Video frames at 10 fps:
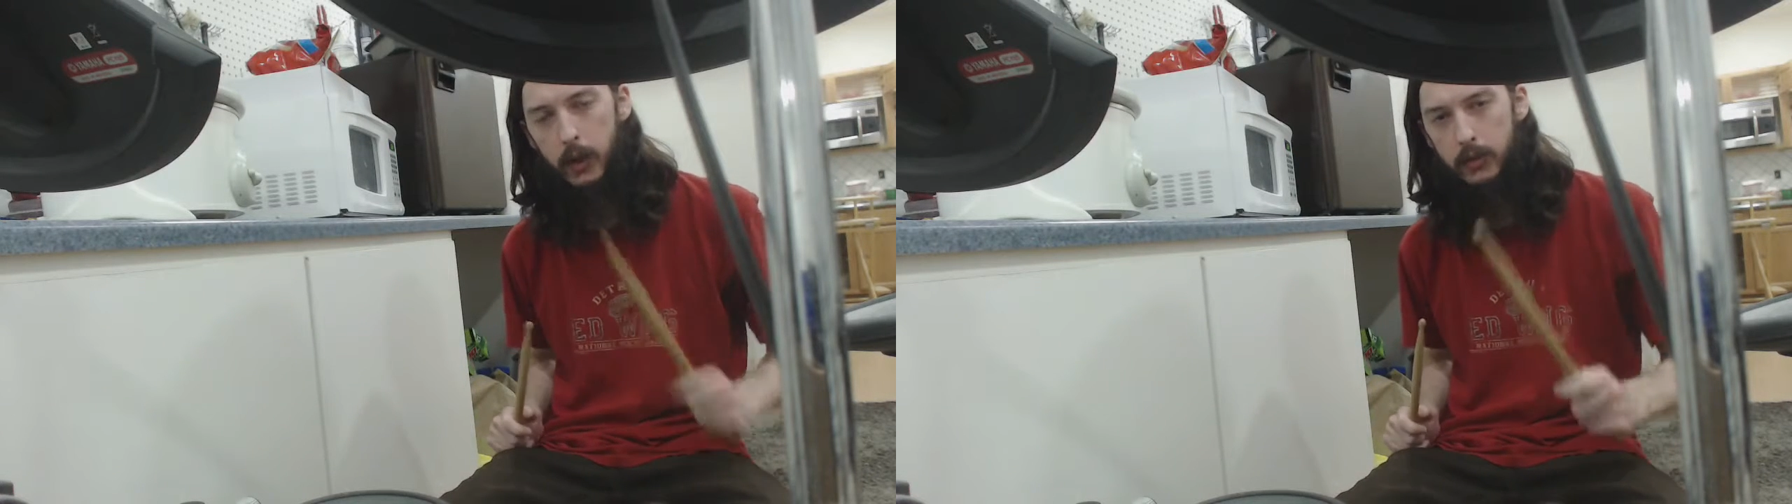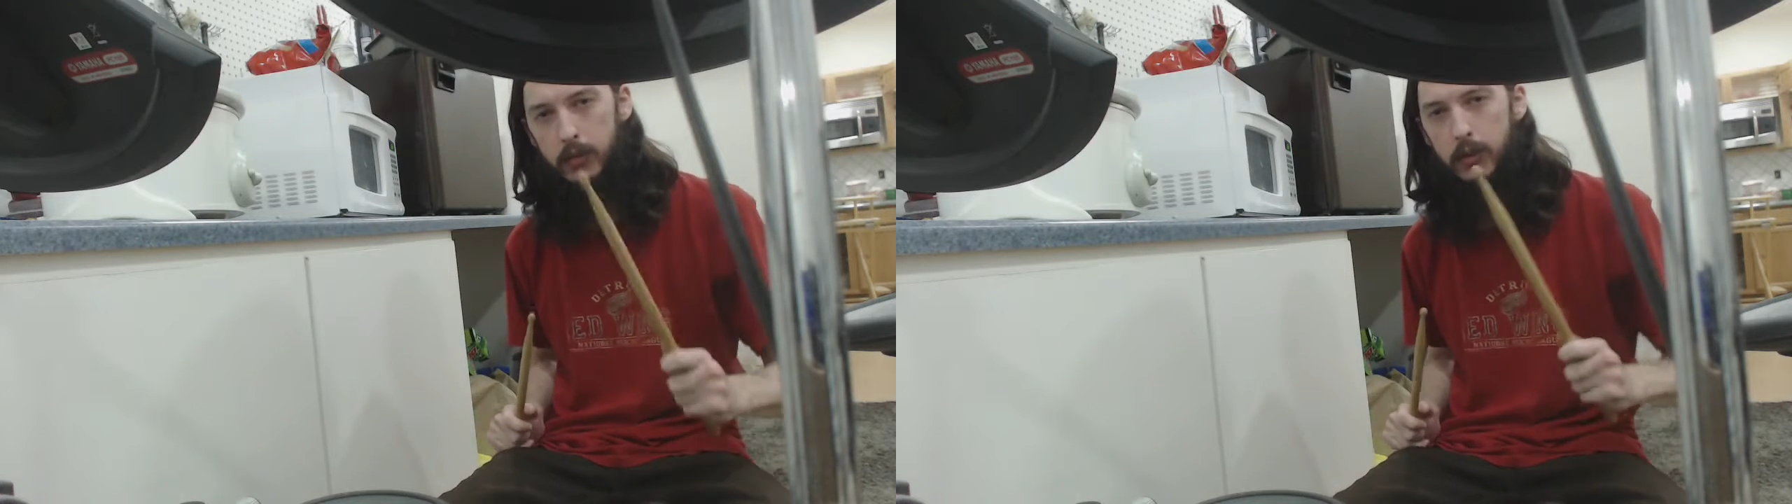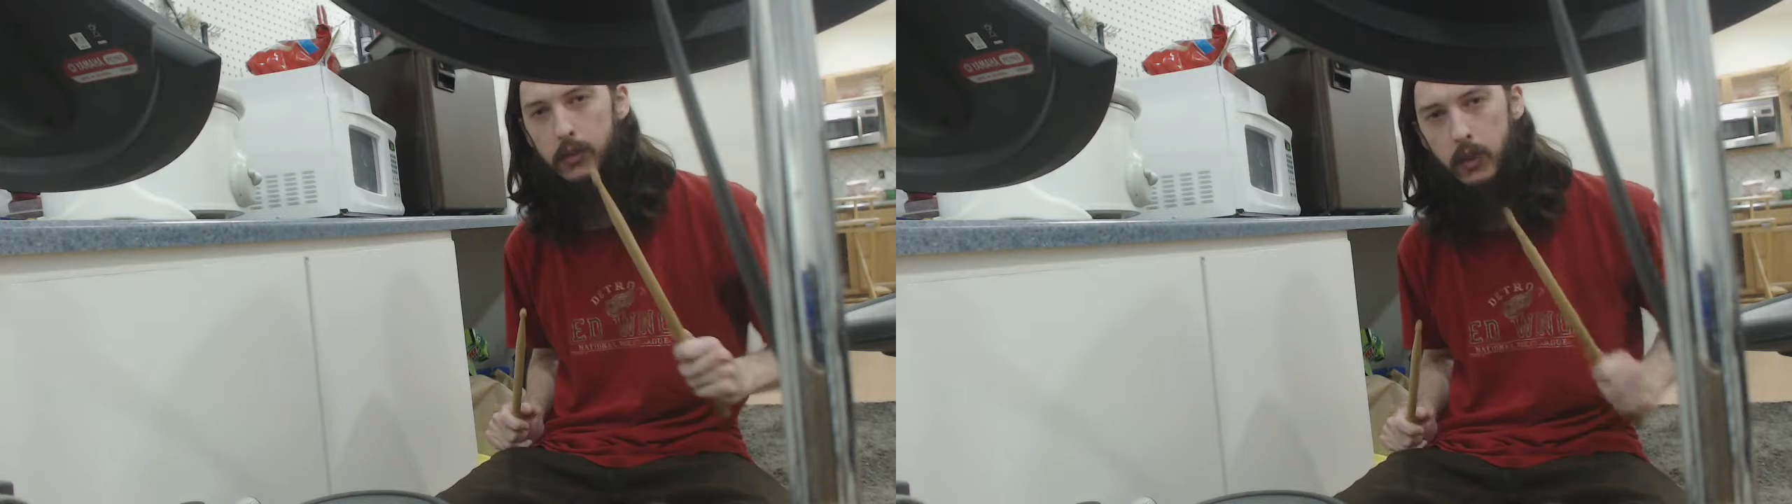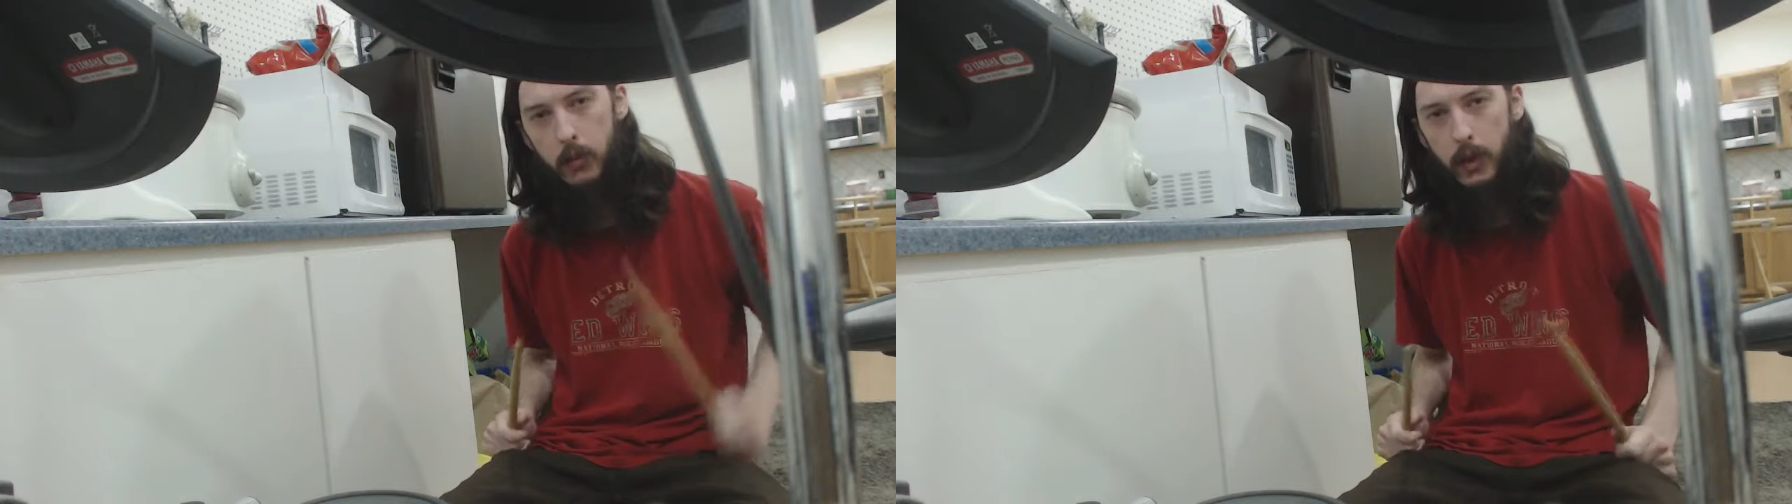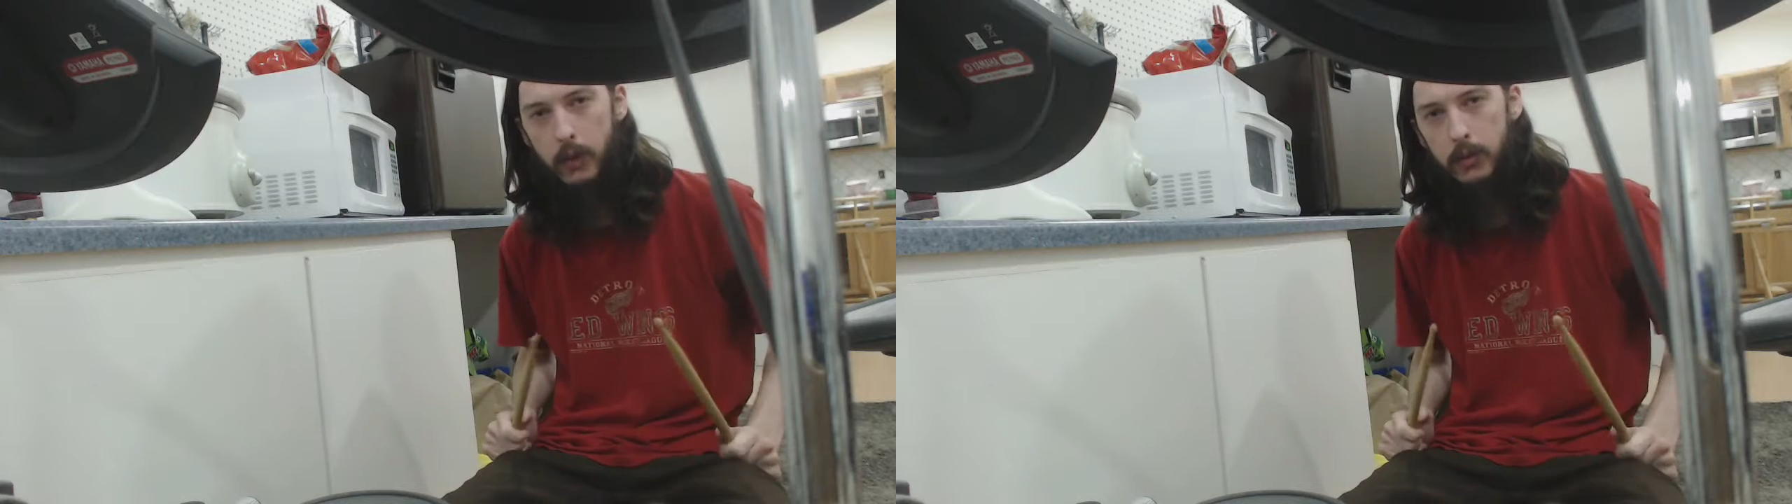autistic
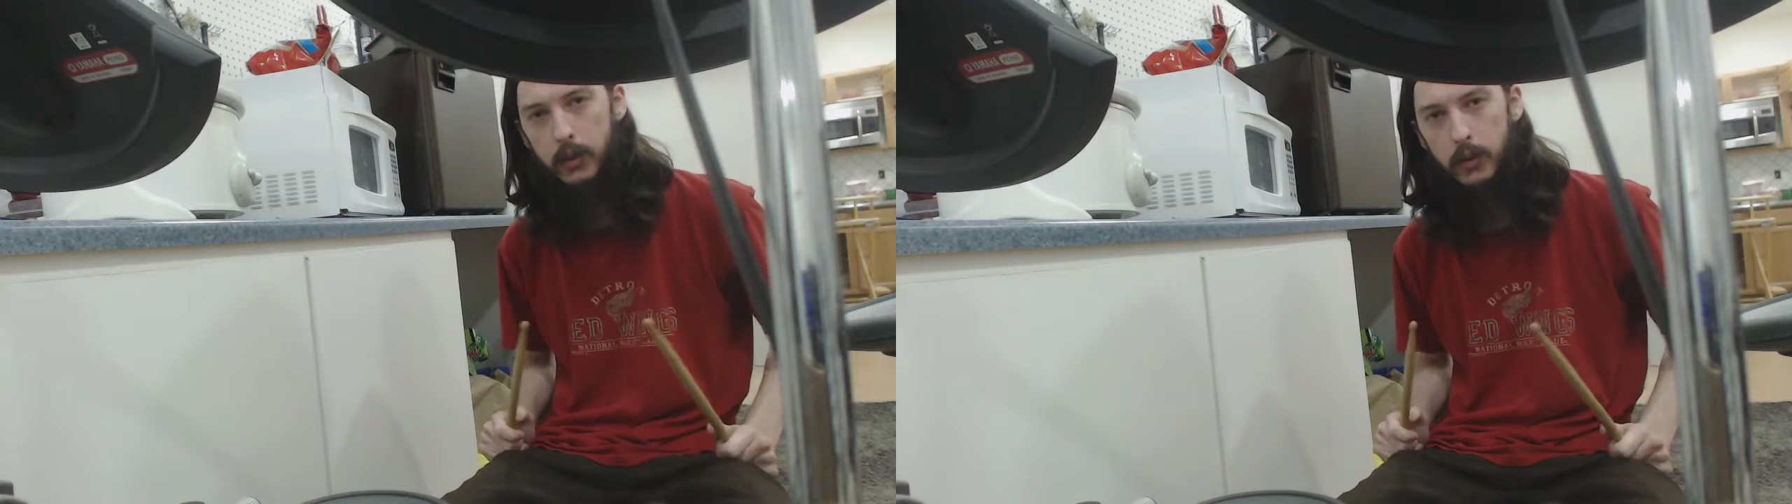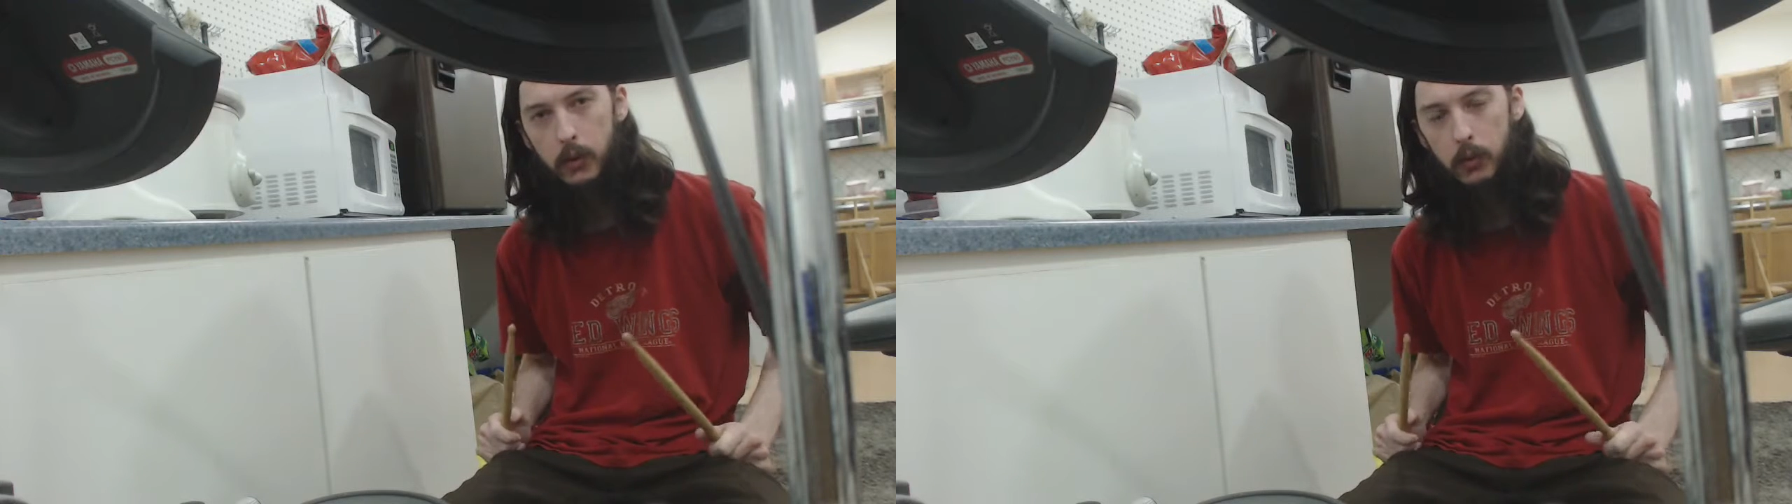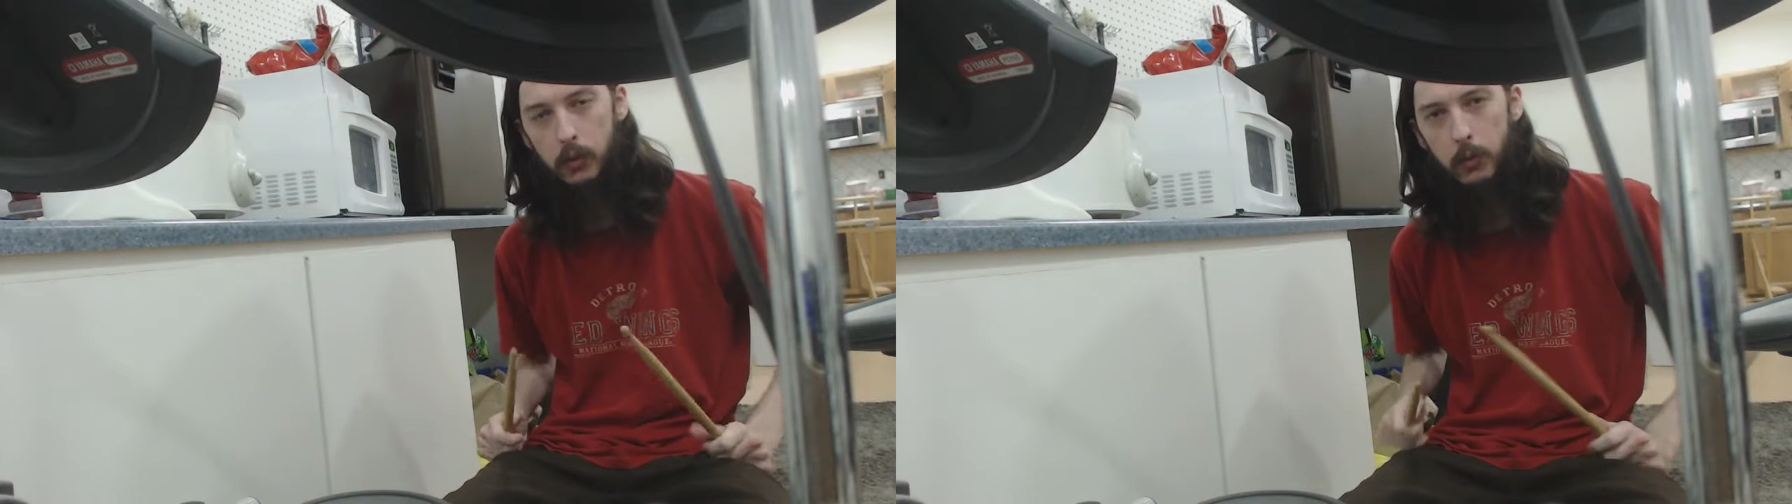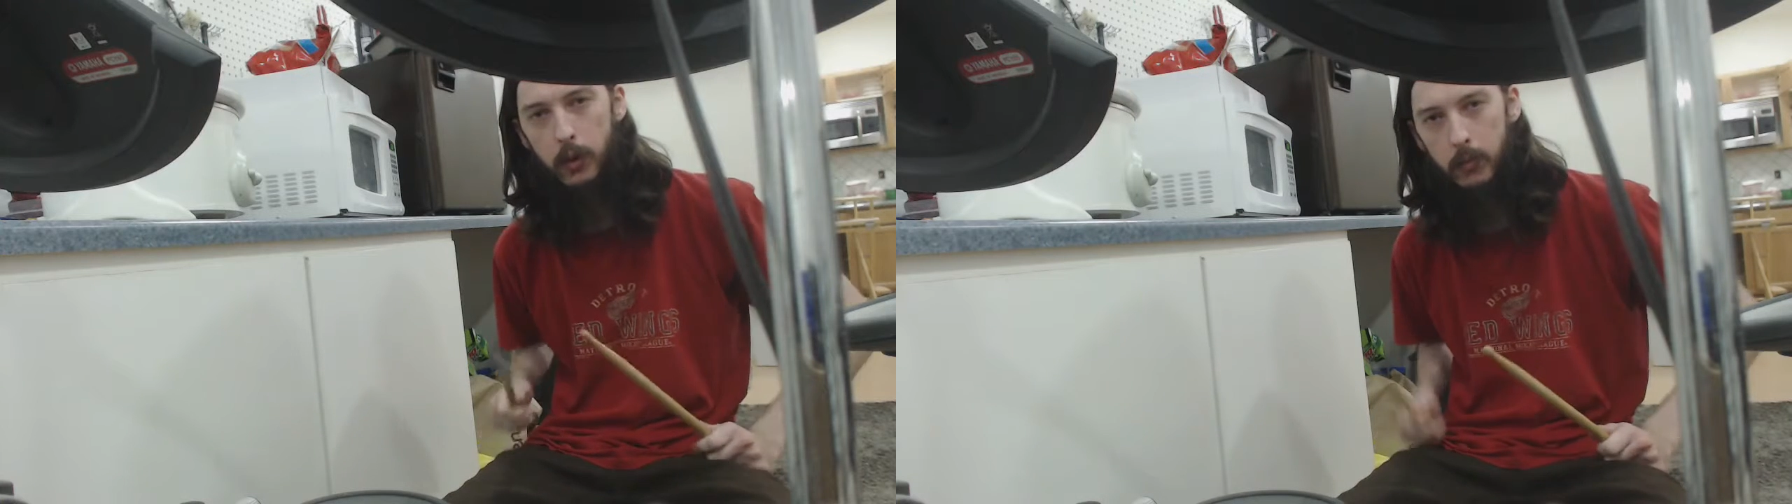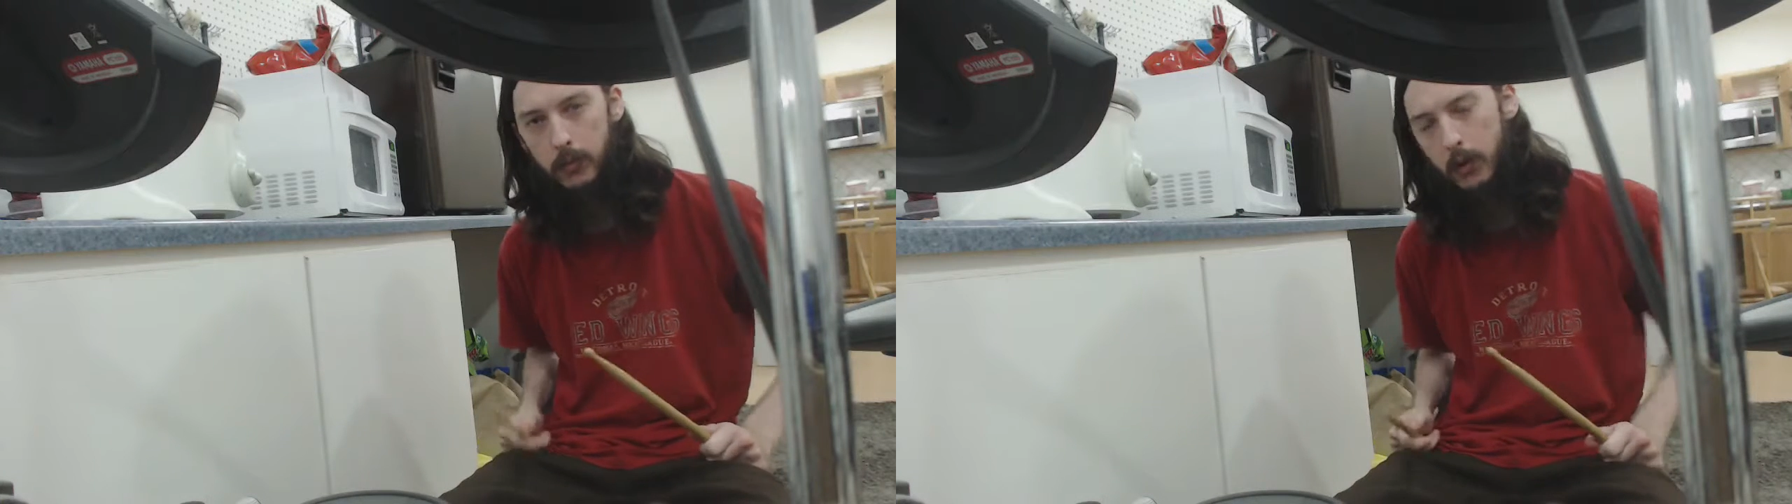self-advocate and YouTuber.